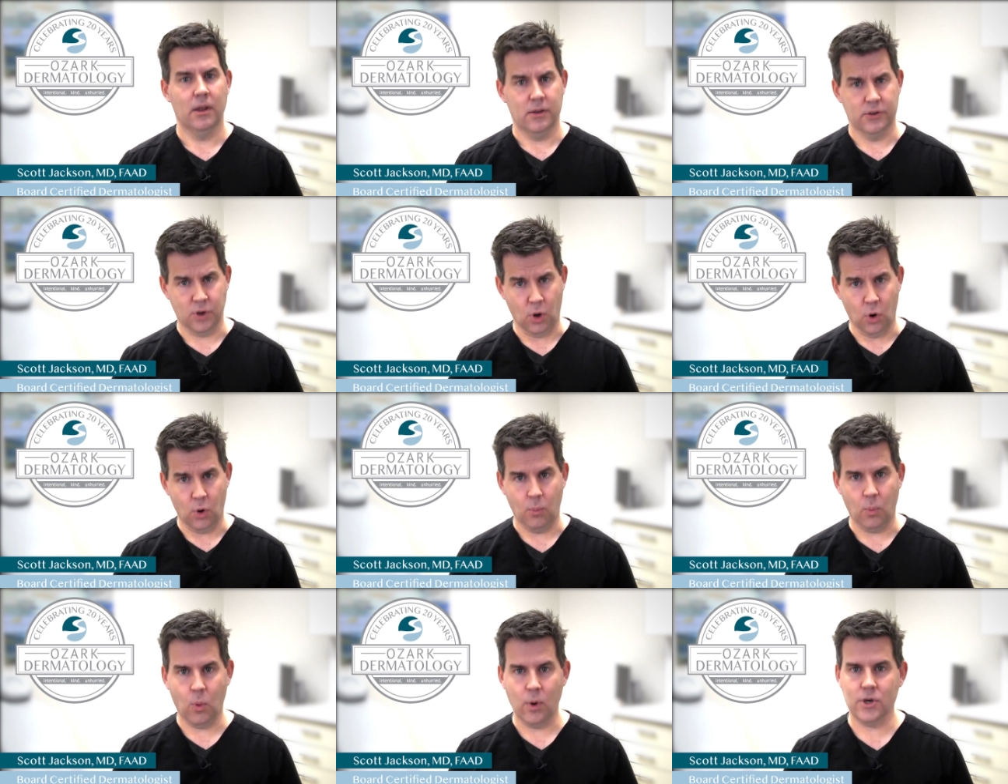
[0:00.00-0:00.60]

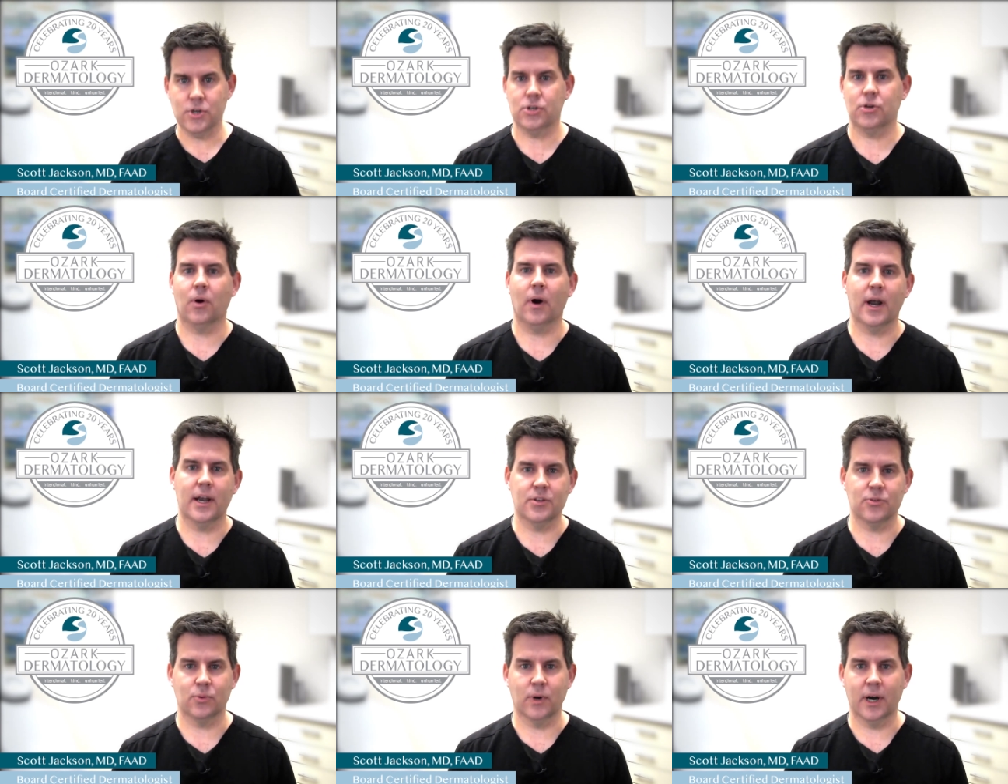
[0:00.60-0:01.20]
don't
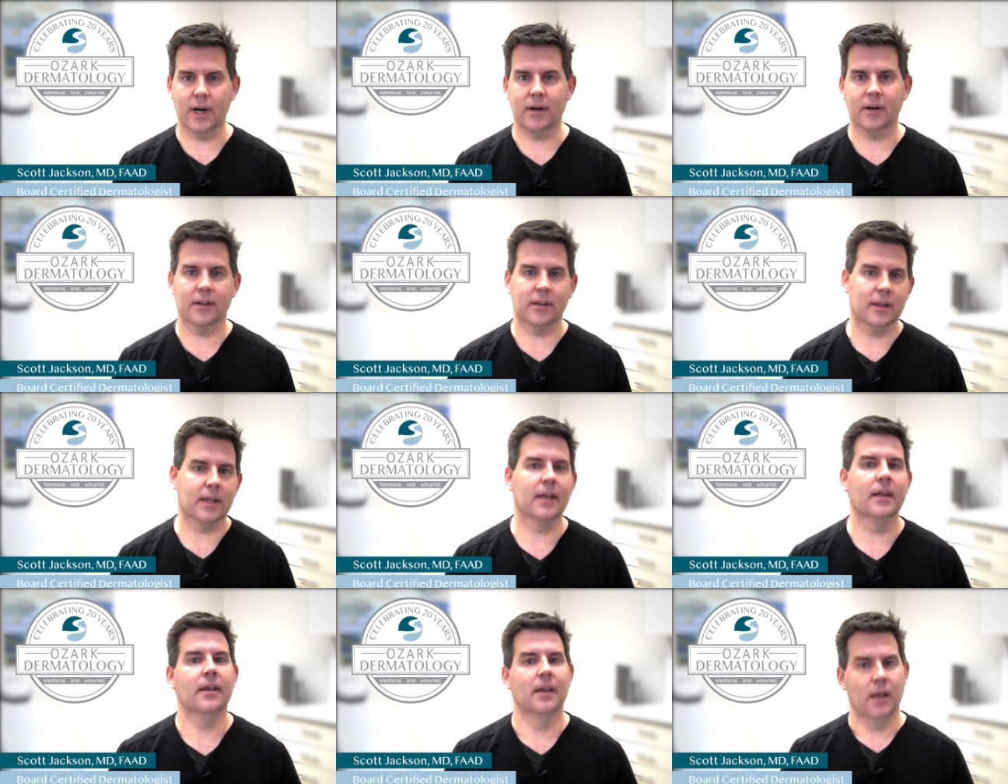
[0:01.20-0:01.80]
moisturize
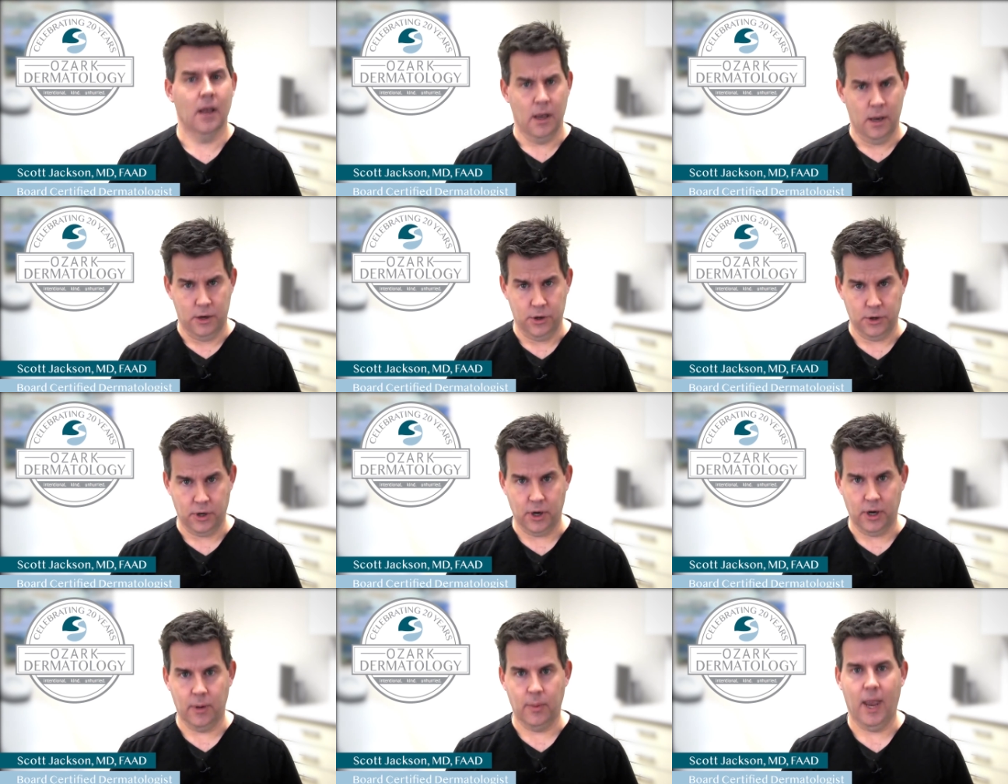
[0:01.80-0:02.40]
regularly,
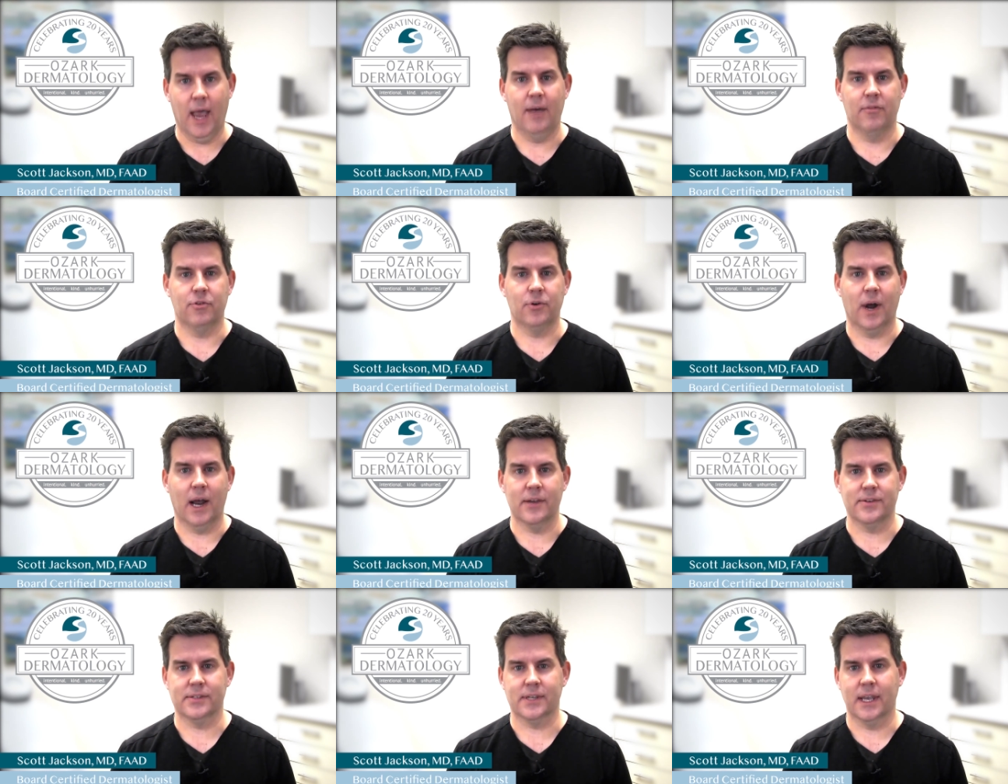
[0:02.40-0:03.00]
you're going to have
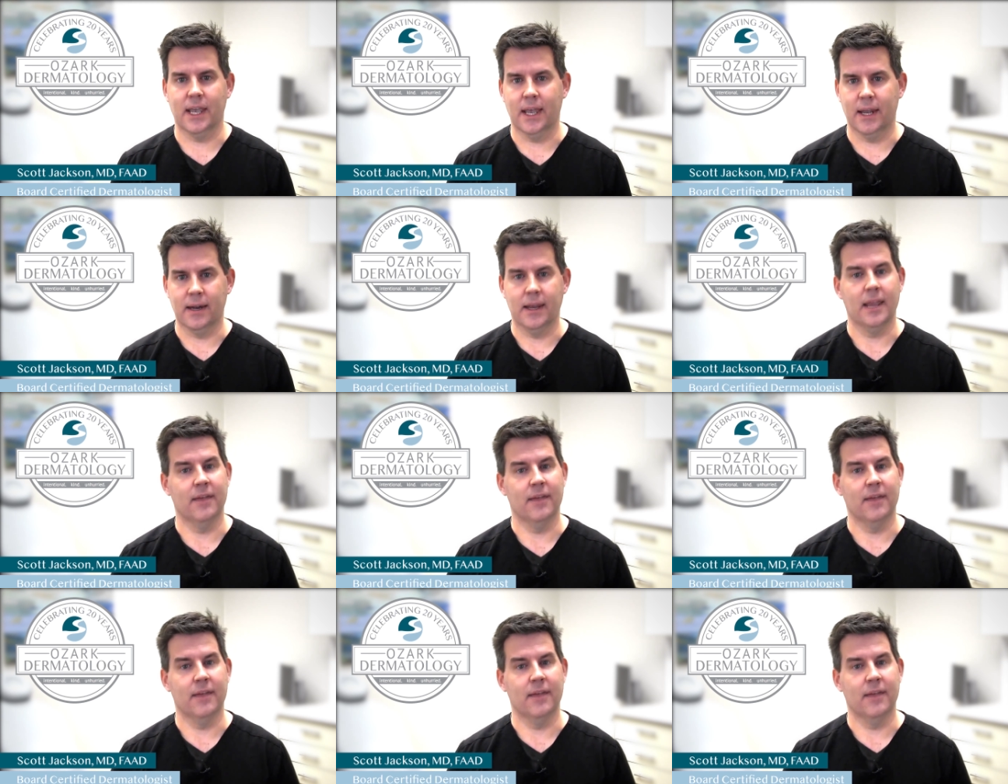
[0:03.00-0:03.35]
dry skin.